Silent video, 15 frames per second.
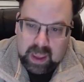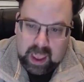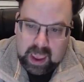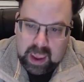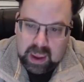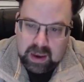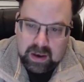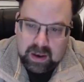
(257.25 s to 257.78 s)

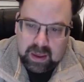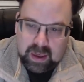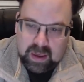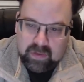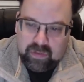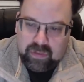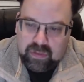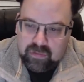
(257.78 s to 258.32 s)
and
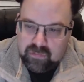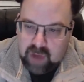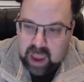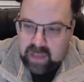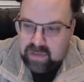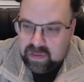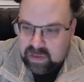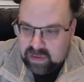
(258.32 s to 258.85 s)
it
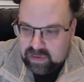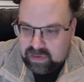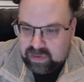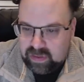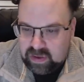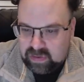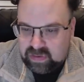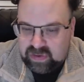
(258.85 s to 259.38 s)
threatens
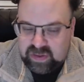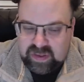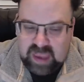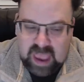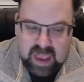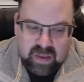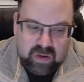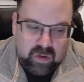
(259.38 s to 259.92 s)
this
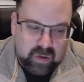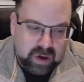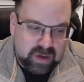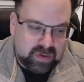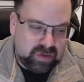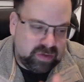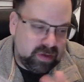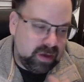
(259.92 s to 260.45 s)

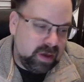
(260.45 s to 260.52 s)
tenuous,